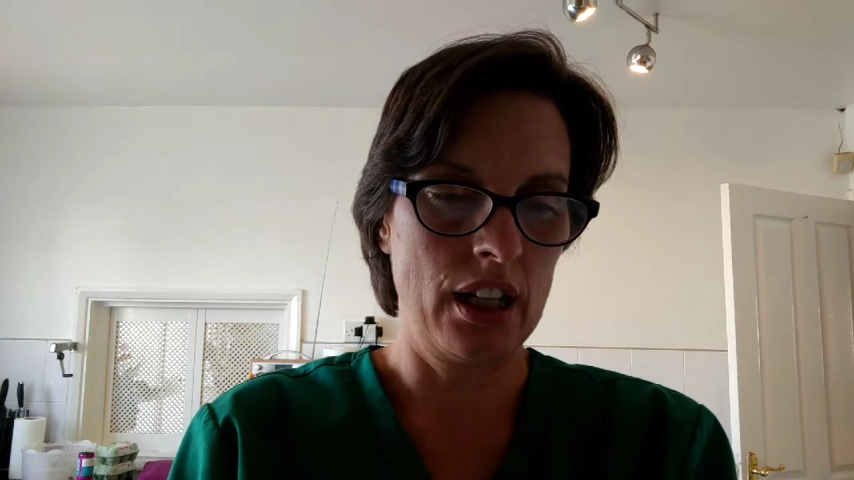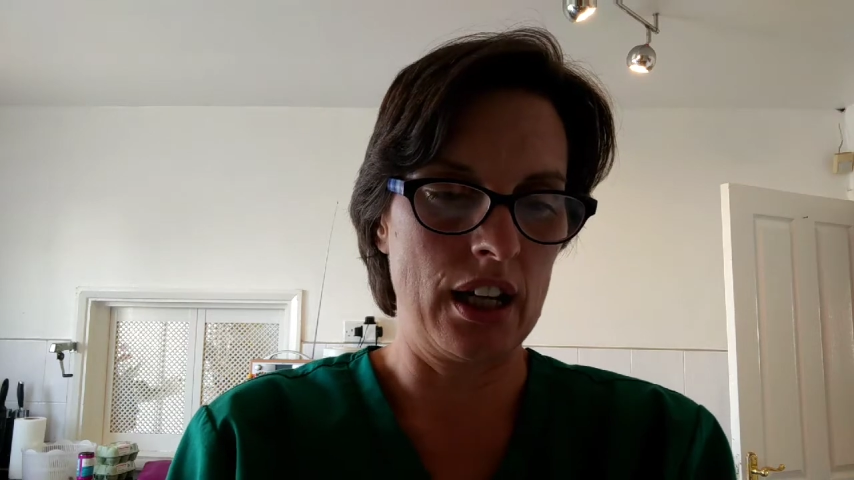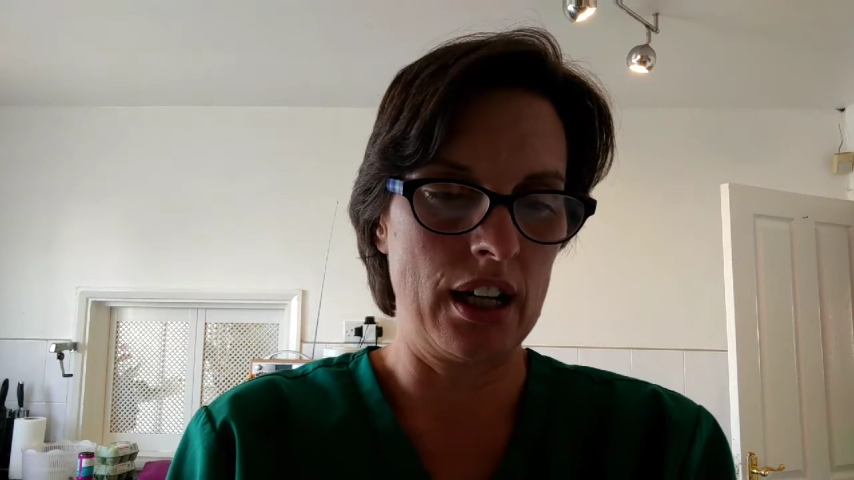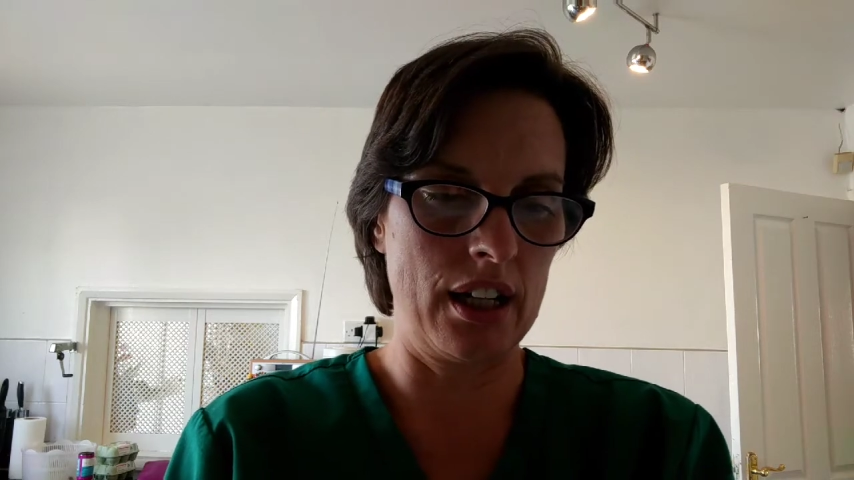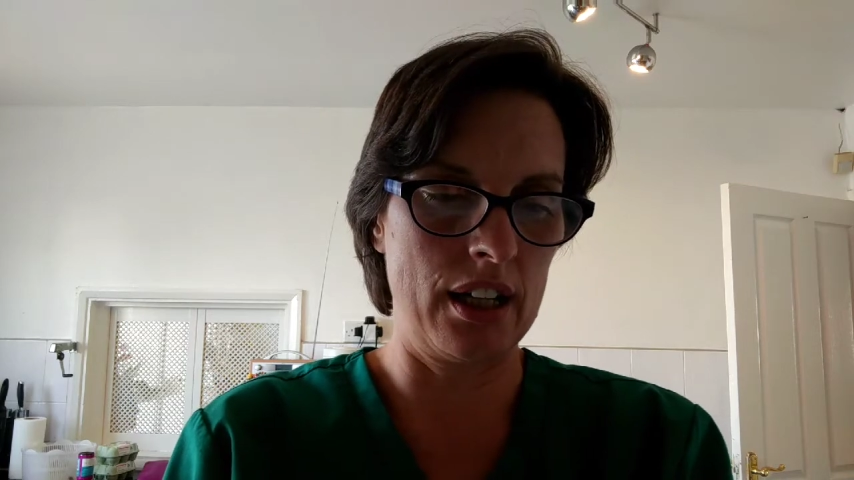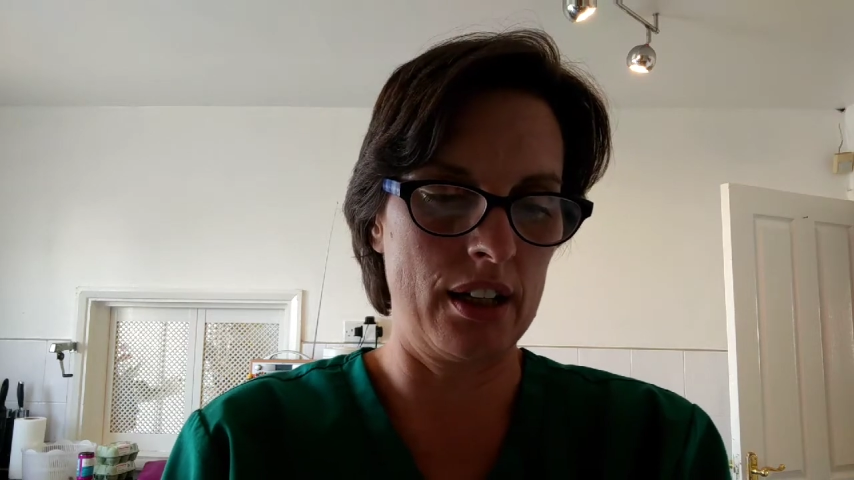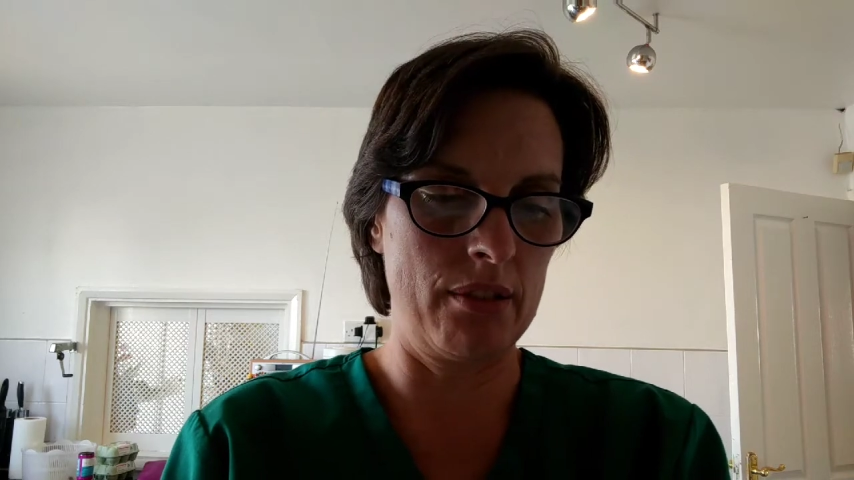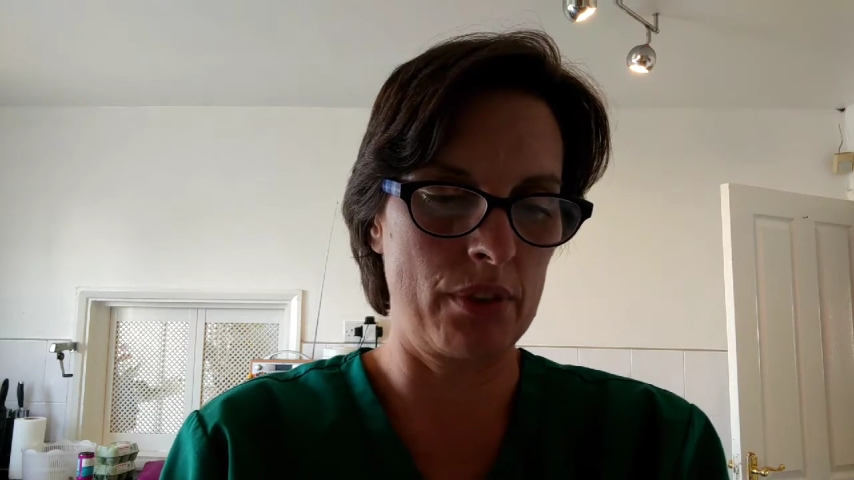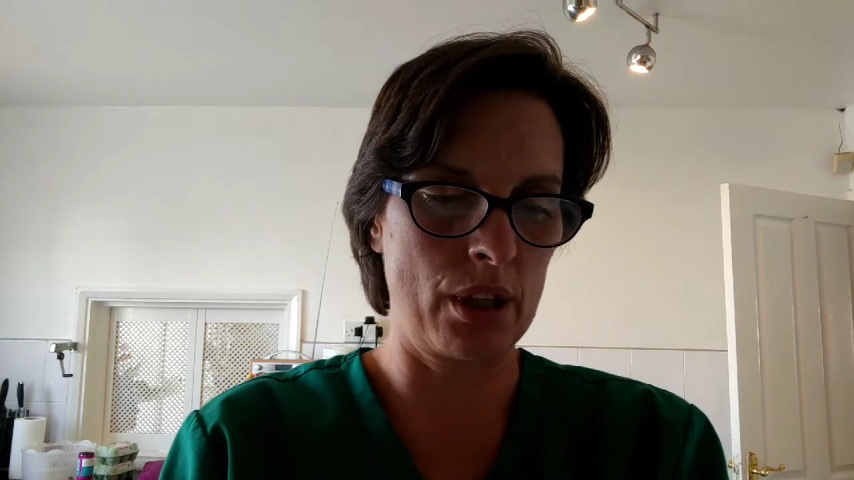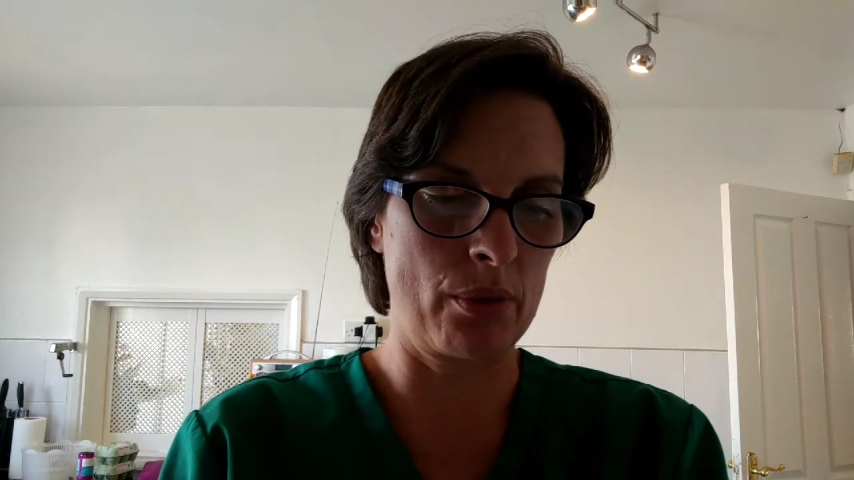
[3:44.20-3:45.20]

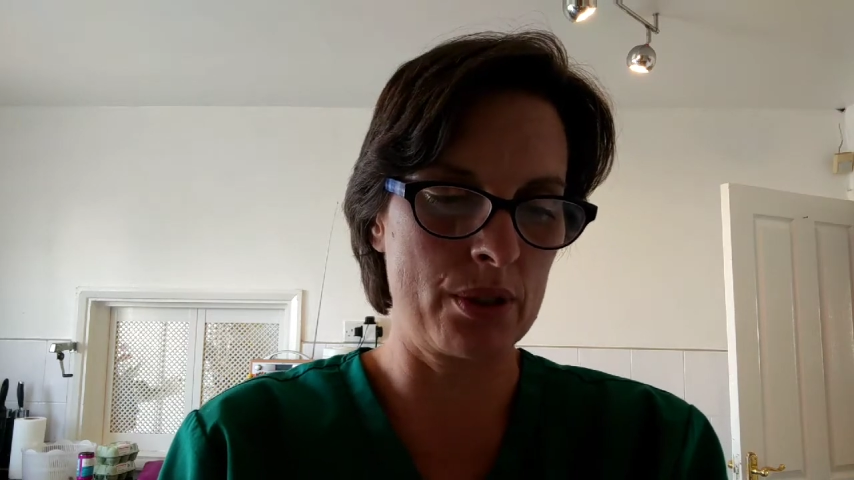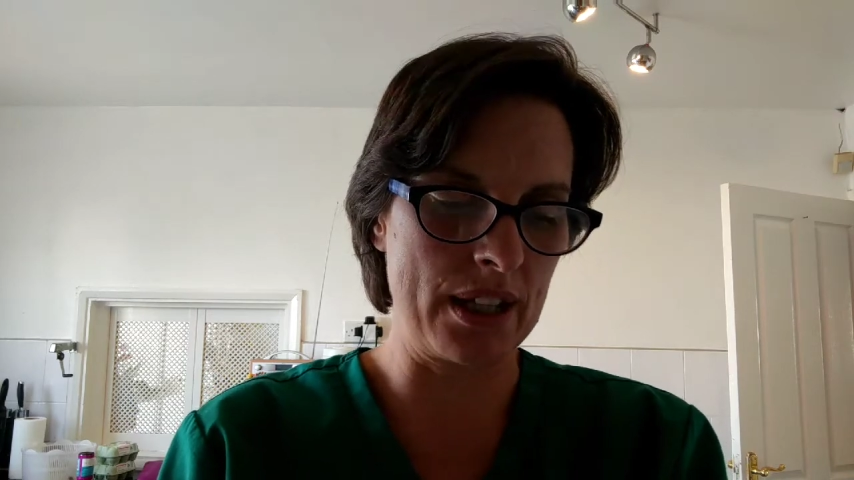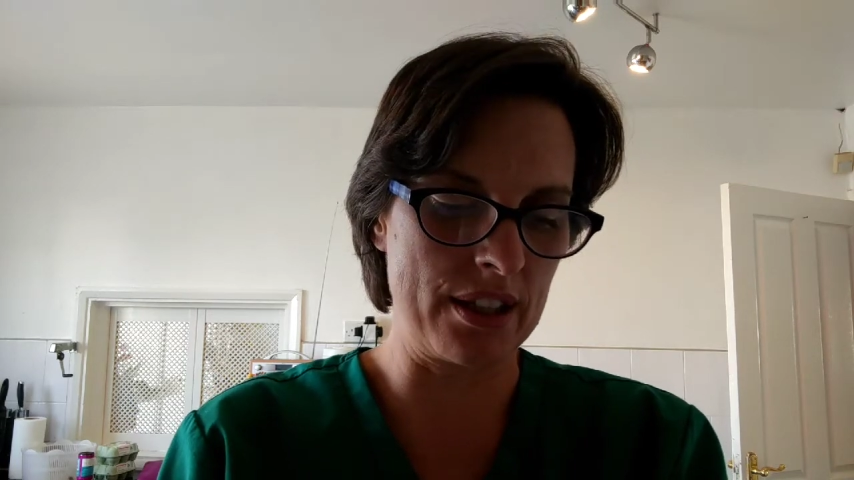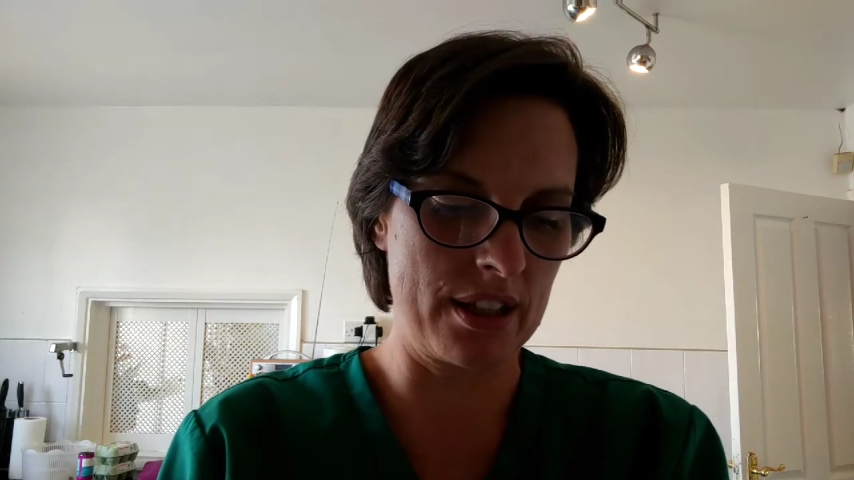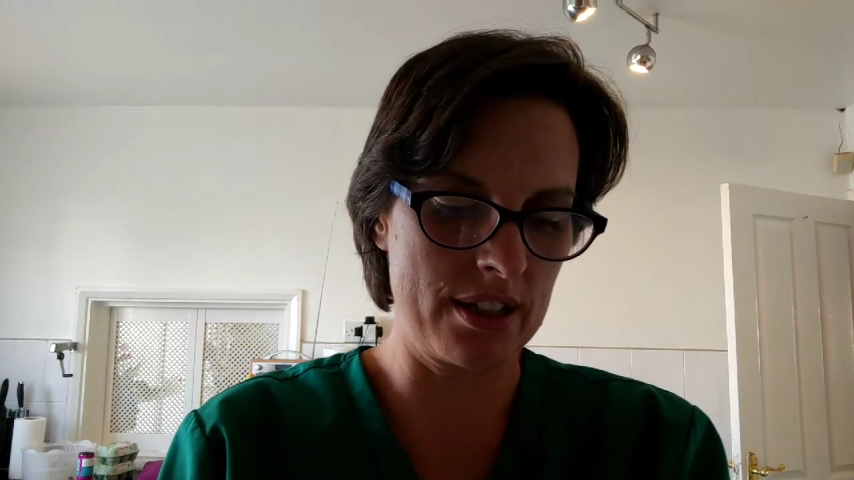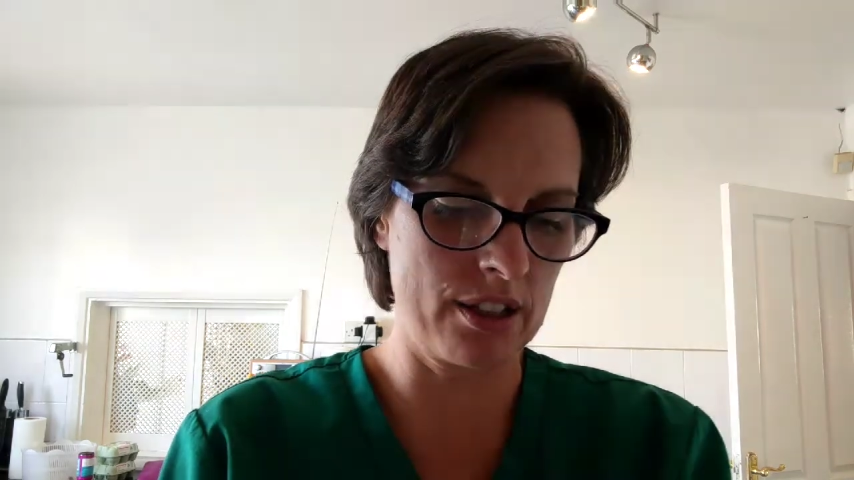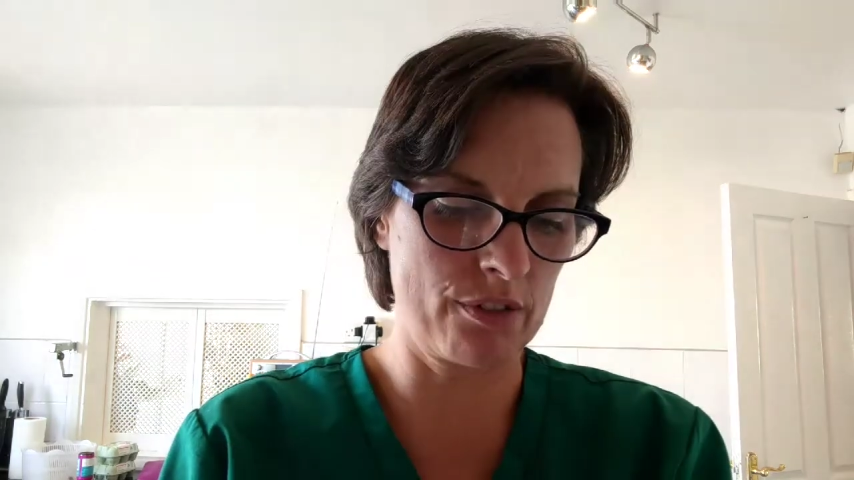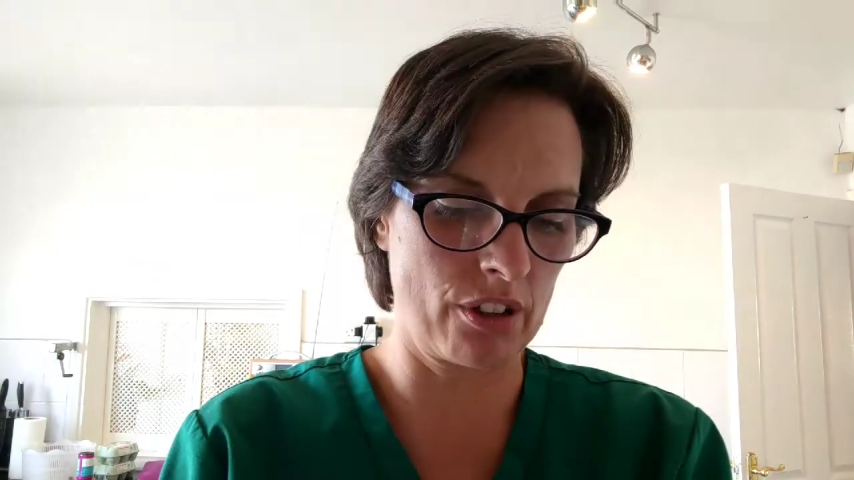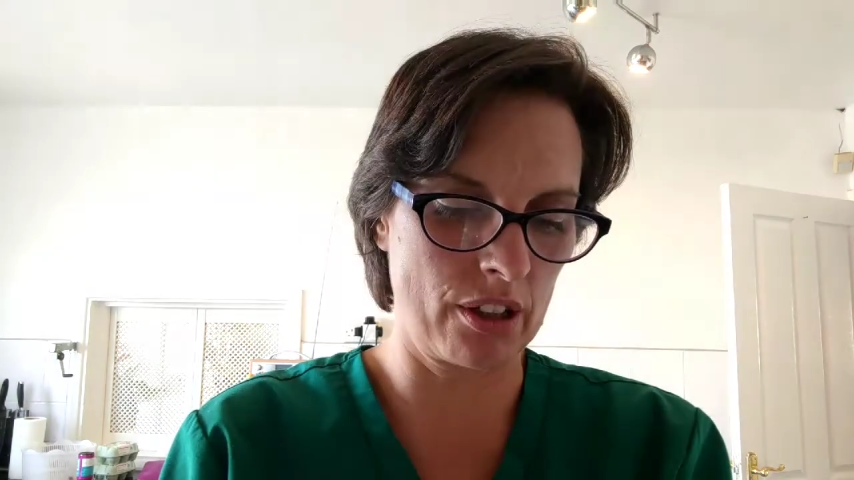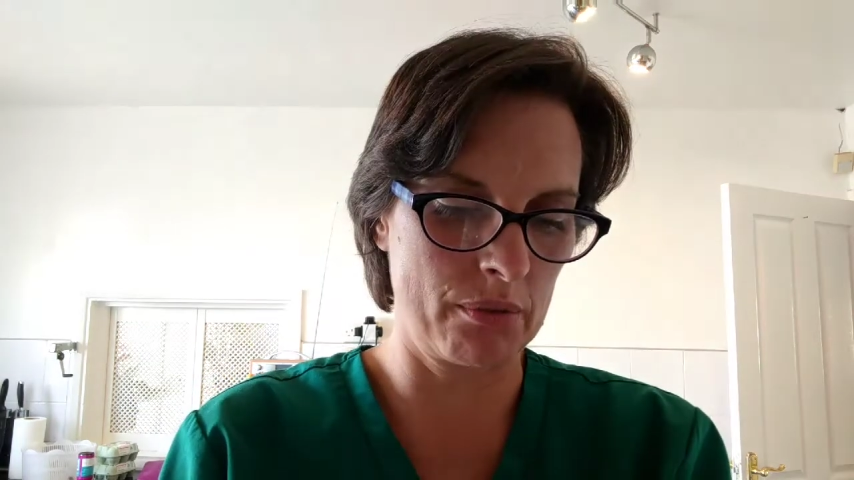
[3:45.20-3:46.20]
I wonder where this is
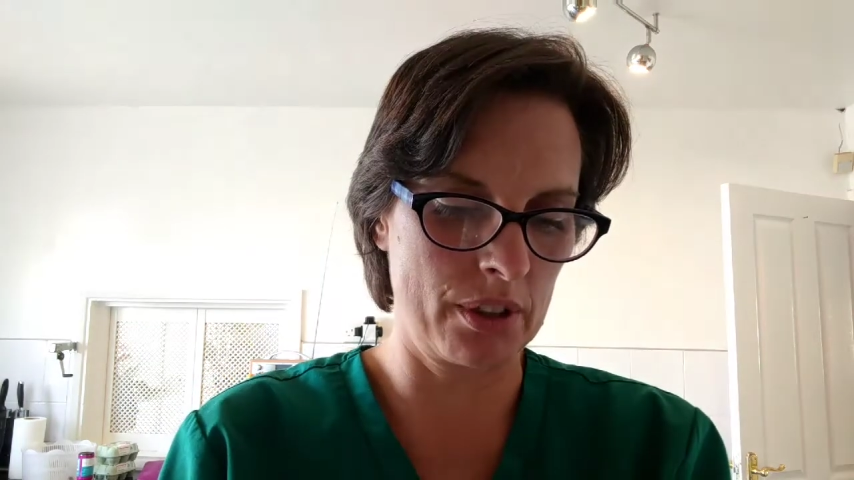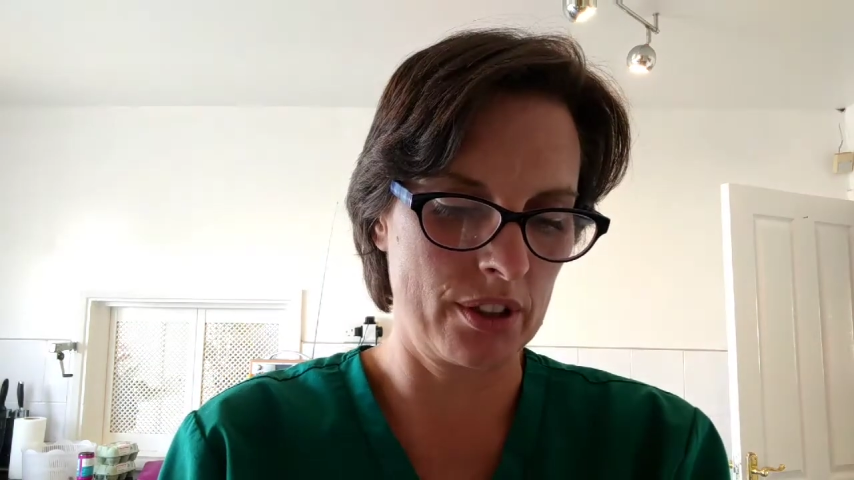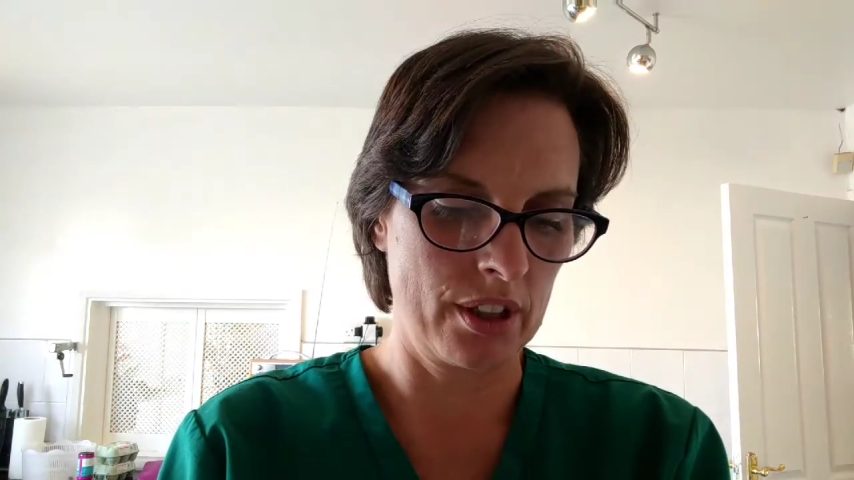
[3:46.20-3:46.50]
from.